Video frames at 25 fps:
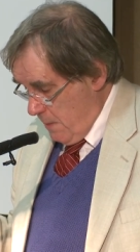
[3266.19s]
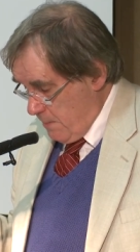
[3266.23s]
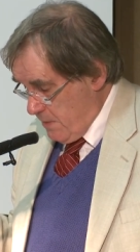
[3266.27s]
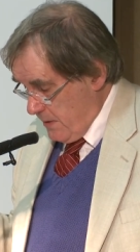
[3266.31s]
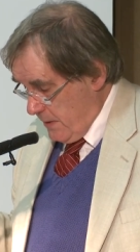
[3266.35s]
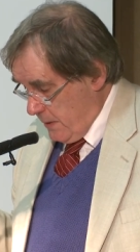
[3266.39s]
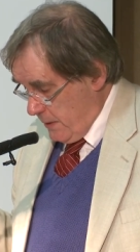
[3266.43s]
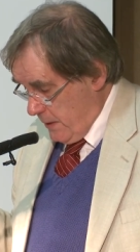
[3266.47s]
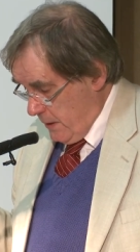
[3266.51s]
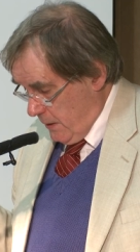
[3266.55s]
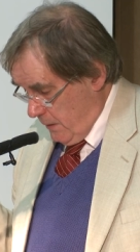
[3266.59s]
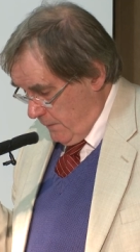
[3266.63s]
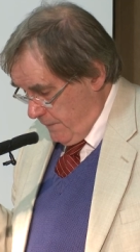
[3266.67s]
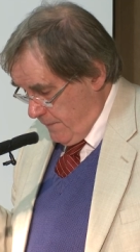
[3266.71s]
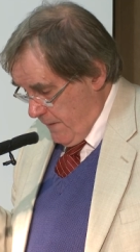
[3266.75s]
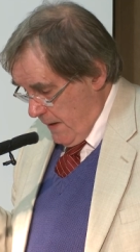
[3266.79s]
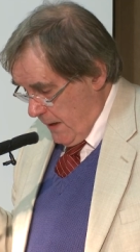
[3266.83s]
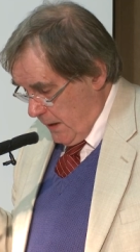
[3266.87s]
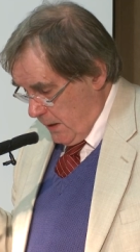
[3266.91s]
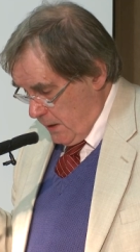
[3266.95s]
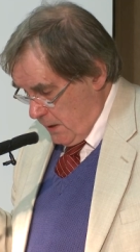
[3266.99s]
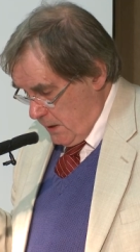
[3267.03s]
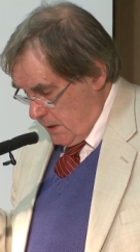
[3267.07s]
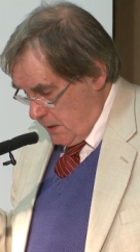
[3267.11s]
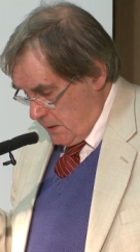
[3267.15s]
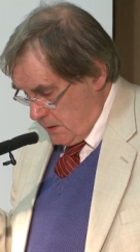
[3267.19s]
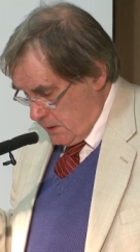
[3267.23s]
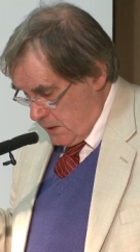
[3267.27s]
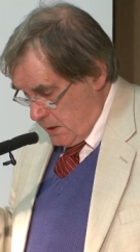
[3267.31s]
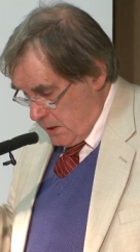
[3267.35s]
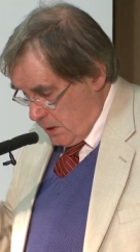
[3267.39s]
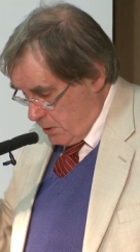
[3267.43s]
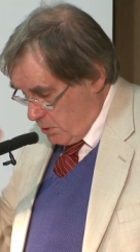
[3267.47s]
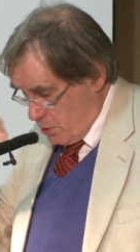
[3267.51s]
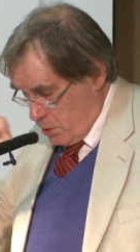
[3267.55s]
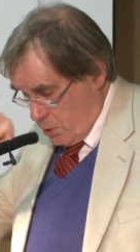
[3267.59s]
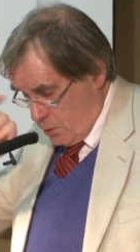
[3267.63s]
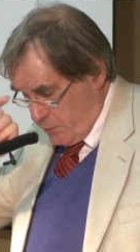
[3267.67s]
But the little finger,
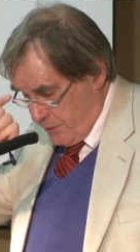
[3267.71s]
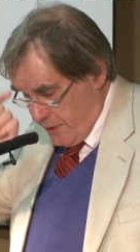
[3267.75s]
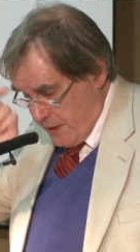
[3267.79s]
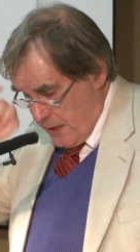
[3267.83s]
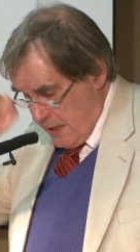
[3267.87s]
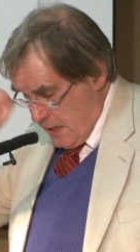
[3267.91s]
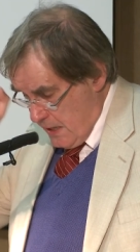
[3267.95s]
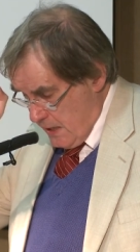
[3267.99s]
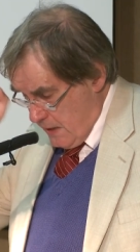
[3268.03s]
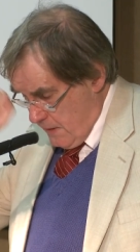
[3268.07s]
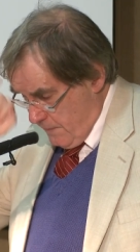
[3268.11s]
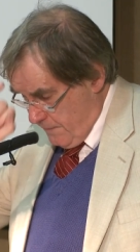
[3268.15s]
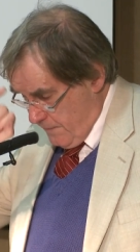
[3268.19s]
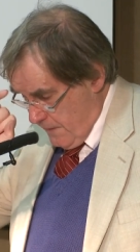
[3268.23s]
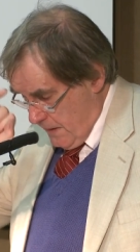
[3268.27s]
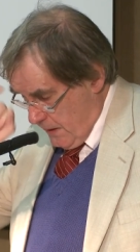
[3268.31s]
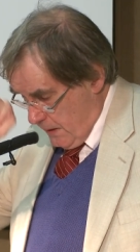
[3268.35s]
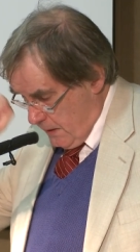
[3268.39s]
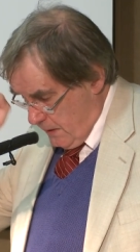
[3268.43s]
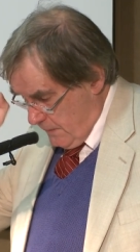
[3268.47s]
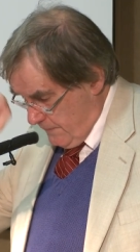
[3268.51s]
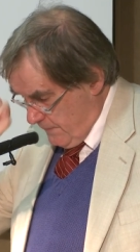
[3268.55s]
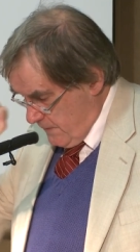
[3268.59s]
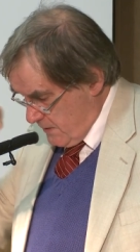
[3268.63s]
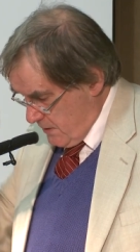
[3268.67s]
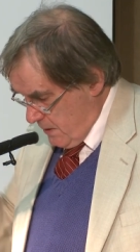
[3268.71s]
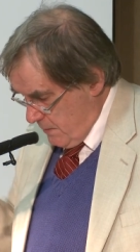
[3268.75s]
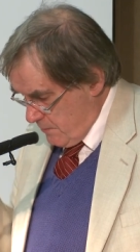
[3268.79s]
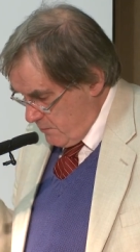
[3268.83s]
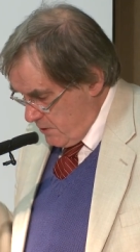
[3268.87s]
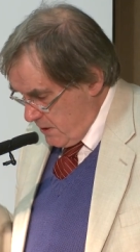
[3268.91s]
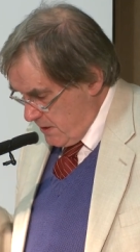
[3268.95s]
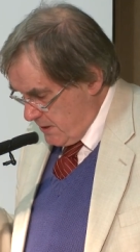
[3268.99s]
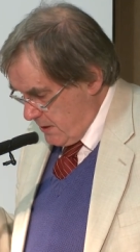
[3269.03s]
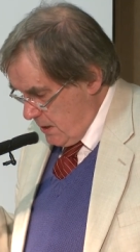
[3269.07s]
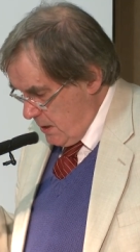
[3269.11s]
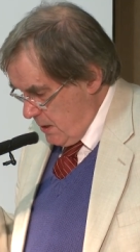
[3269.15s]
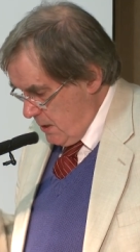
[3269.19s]
called the ear finger for some
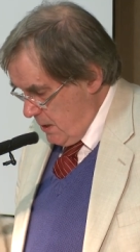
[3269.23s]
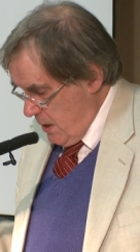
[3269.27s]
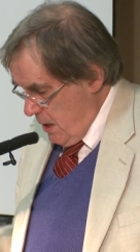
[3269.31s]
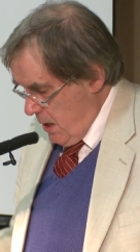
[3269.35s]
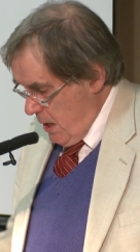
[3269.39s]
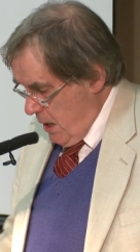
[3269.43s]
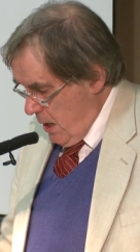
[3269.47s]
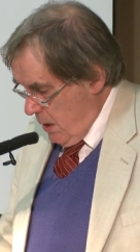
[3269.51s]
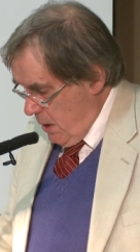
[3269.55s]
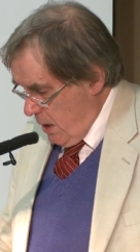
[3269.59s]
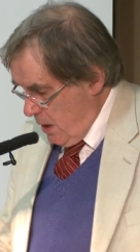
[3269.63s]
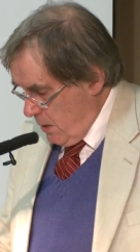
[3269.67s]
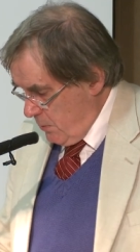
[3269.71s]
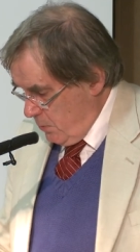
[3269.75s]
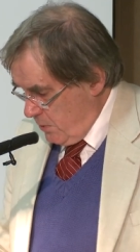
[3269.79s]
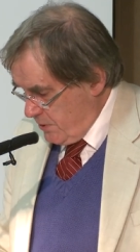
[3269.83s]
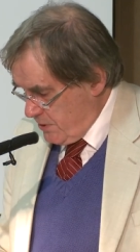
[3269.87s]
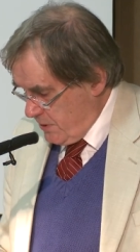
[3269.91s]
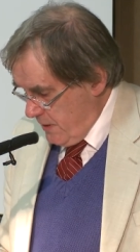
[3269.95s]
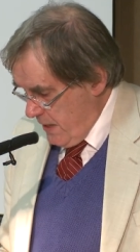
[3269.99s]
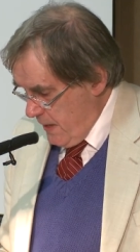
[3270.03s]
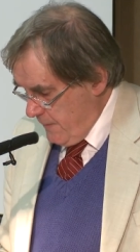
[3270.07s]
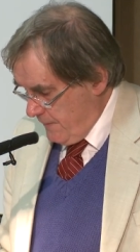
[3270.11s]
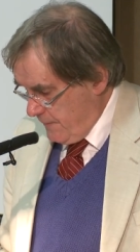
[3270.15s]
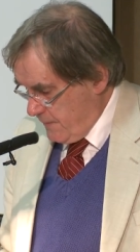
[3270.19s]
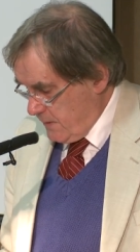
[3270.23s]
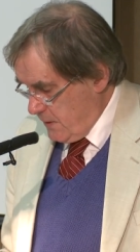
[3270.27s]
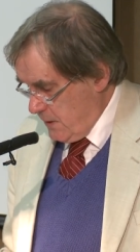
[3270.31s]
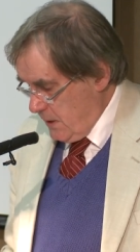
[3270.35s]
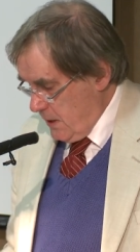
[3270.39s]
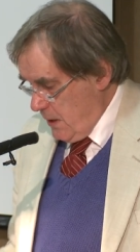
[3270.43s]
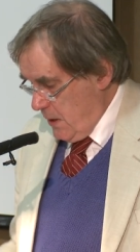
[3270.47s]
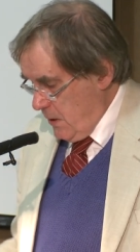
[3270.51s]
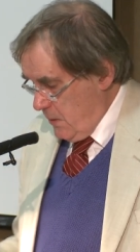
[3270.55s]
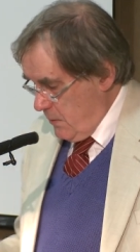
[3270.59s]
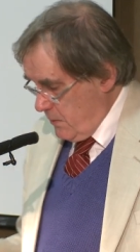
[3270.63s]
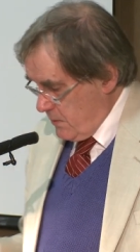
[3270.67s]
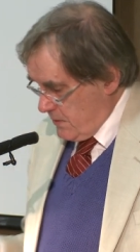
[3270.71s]
reason, uh, was left
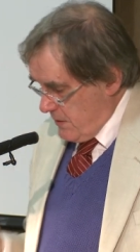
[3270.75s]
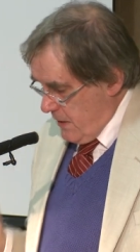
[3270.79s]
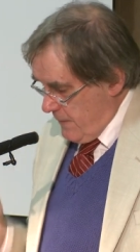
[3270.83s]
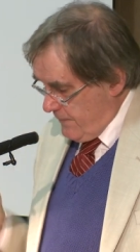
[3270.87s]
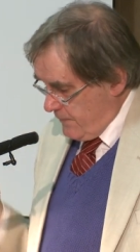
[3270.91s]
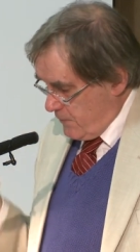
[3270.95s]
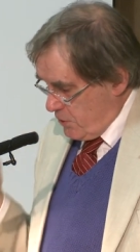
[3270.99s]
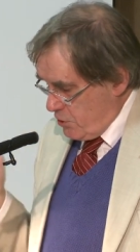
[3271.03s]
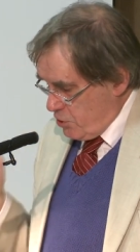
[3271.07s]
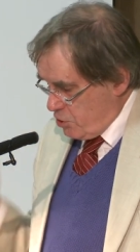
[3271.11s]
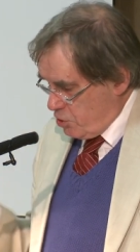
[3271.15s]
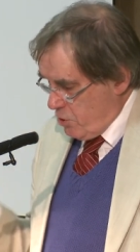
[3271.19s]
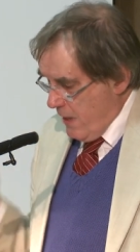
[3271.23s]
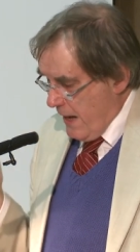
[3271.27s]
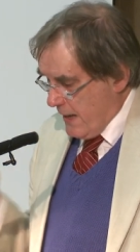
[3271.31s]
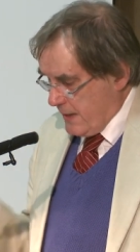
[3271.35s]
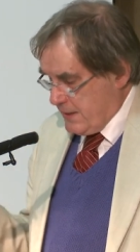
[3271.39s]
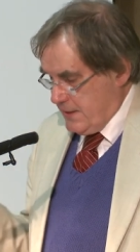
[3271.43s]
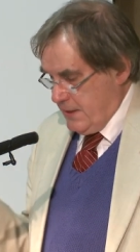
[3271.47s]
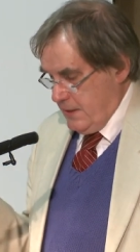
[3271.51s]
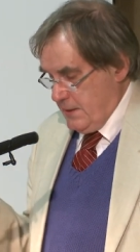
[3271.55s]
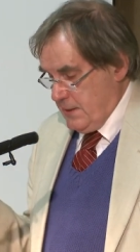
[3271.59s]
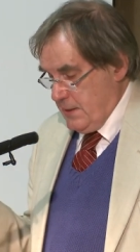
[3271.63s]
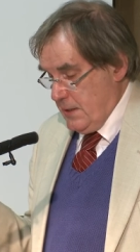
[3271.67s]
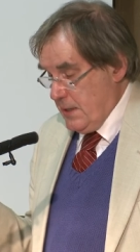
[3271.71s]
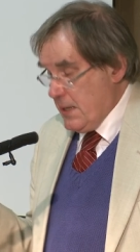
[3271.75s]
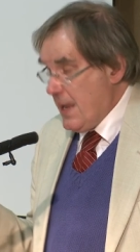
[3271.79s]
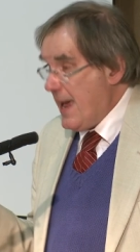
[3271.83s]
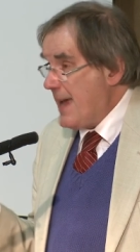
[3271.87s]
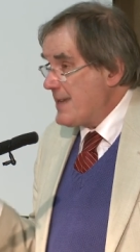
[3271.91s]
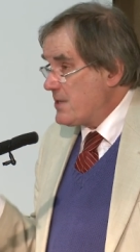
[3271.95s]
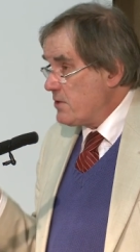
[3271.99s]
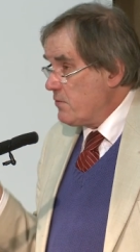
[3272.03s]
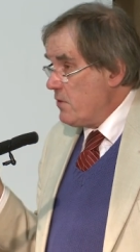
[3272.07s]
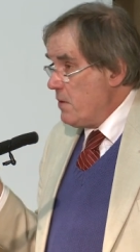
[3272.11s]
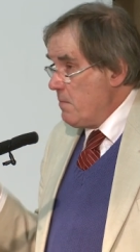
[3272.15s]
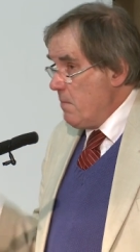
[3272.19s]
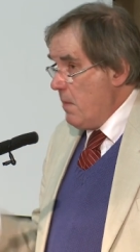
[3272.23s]
was left contracted
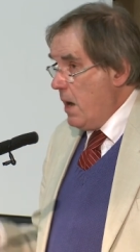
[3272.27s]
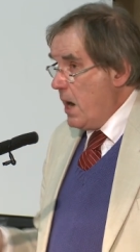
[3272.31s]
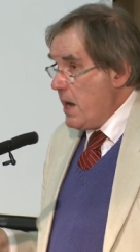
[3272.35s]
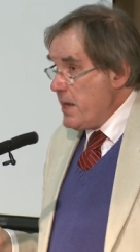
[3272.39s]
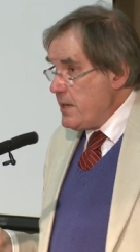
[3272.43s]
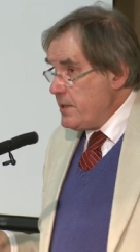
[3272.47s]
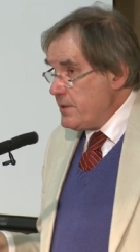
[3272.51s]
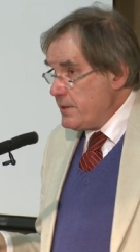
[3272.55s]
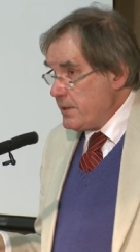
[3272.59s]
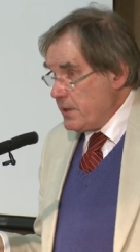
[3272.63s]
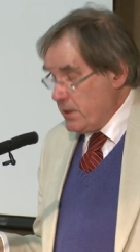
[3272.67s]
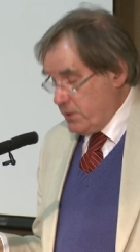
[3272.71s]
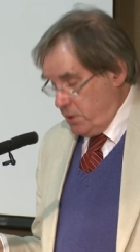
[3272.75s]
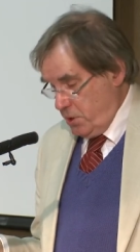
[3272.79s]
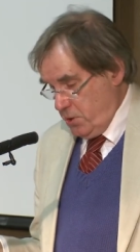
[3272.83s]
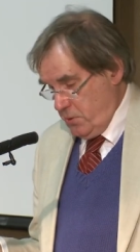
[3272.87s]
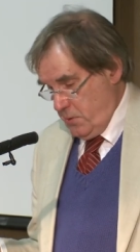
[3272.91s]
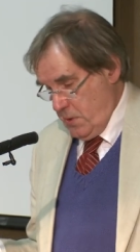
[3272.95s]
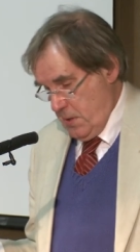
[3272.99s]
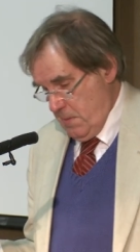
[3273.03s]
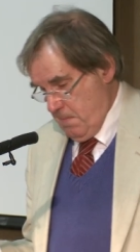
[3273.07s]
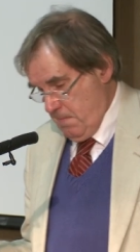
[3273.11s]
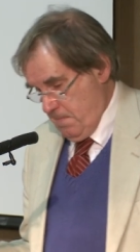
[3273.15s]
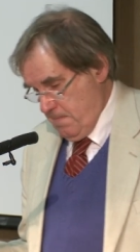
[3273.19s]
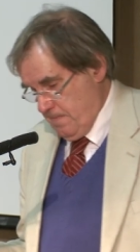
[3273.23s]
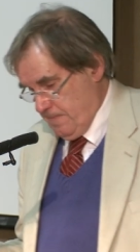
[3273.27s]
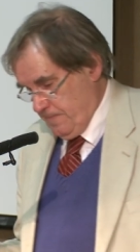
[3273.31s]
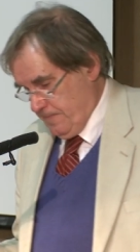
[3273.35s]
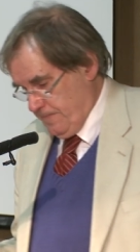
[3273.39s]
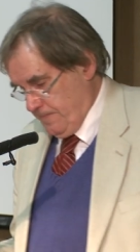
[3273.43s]
as a reminder to him.